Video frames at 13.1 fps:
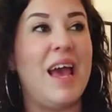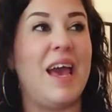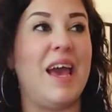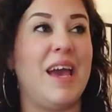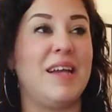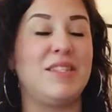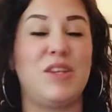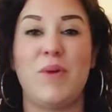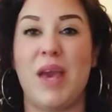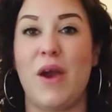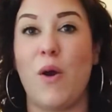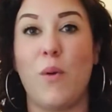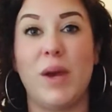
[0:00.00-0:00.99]
And you
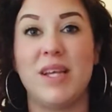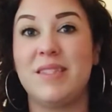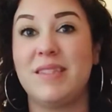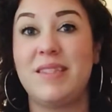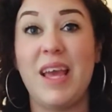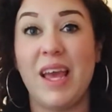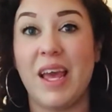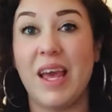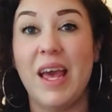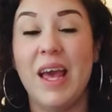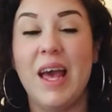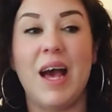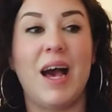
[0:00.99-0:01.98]
can't always
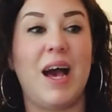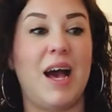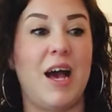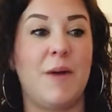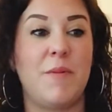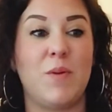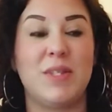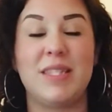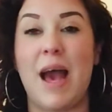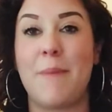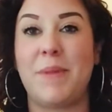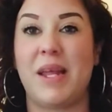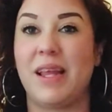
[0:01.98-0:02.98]
see um, what's
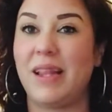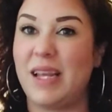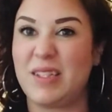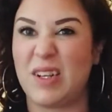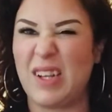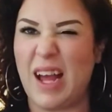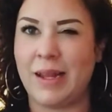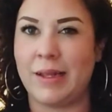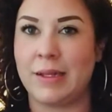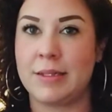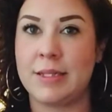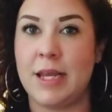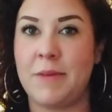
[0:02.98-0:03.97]
happening. And these are kind of
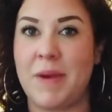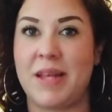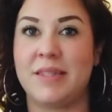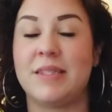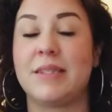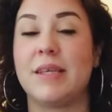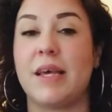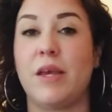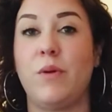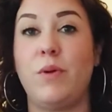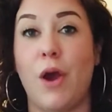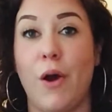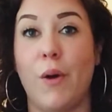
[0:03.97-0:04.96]
little tidbits to let
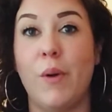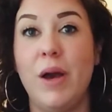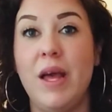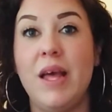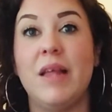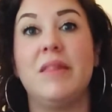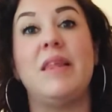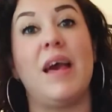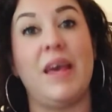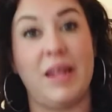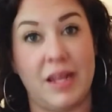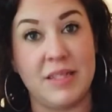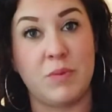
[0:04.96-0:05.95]
you know that
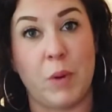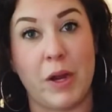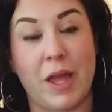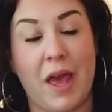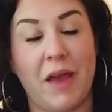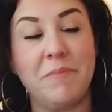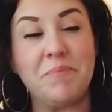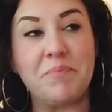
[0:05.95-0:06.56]
it is working.